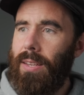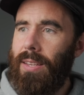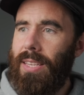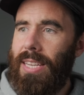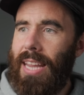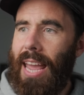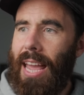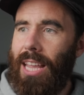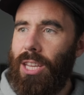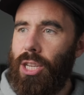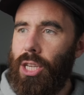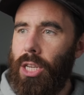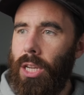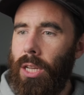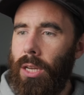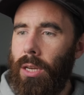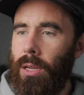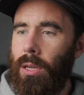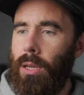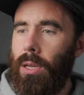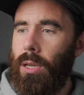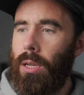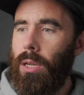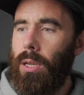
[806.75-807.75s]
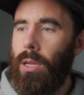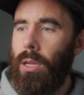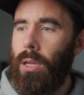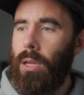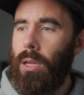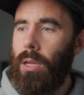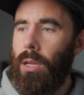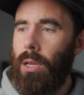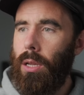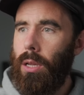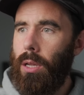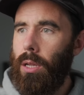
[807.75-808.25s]
tension,
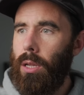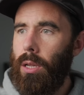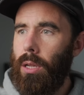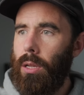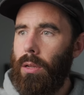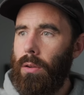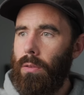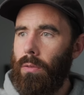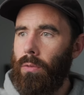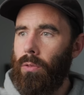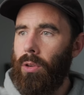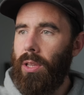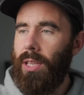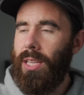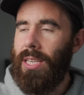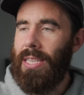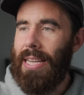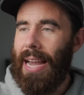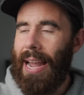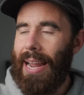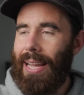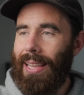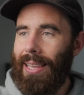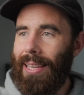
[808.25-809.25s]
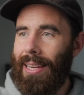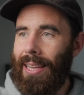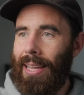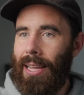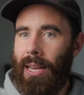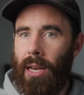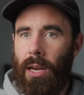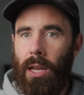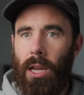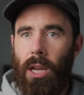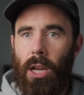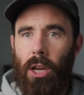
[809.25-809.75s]
really dial it
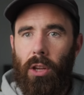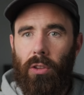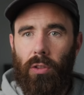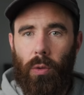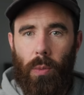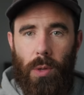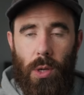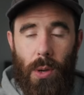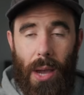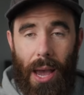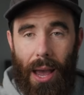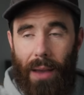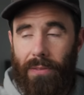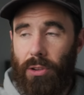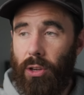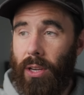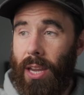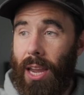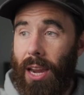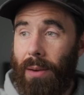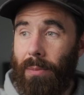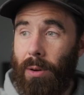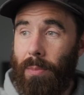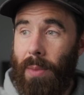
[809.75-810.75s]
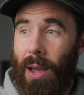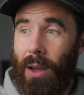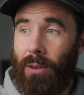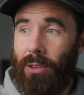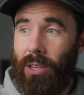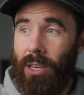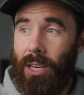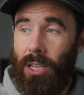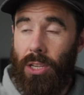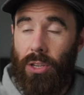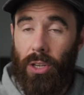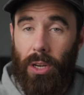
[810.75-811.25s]
in. So when you have your camera
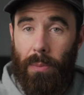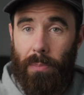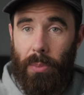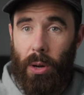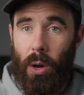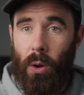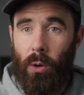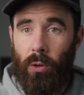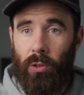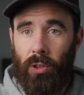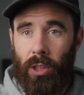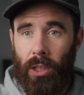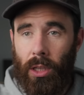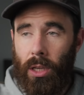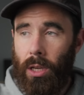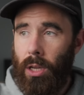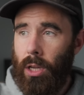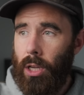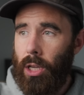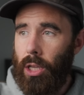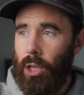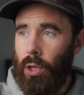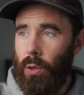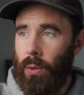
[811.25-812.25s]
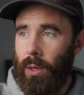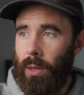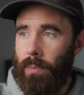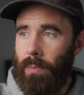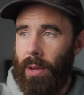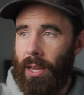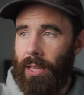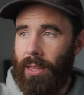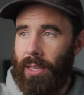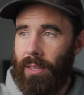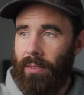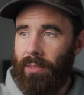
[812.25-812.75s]
mounted and you're composing, you can
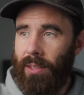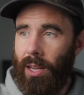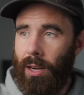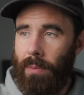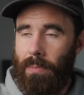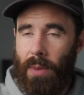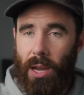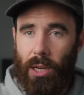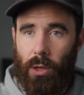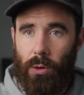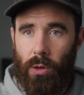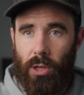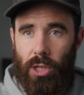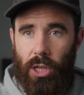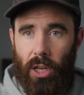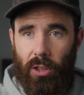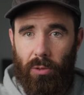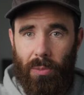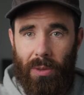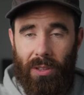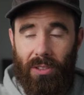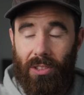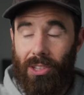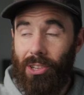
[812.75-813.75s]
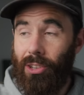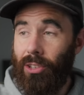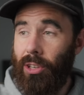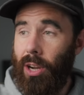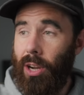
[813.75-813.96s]
make these kind of micro adjustments to your